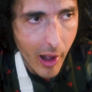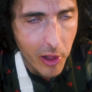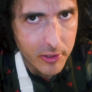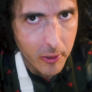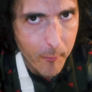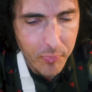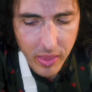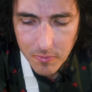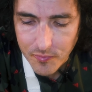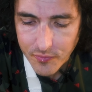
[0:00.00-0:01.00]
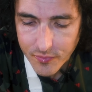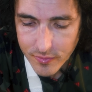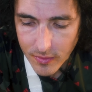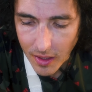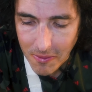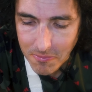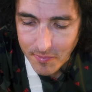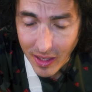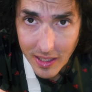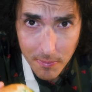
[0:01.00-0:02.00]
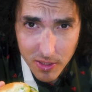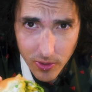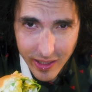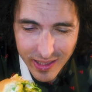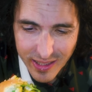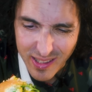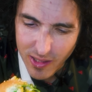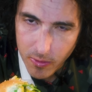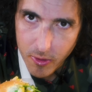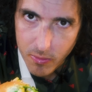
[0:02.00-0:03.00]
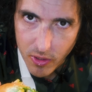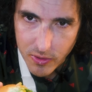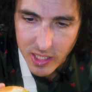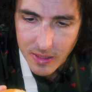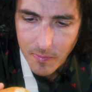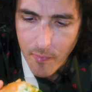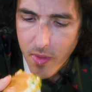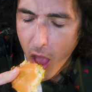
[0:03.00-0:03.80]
I don't know. And I've been trying to eat a little more protein.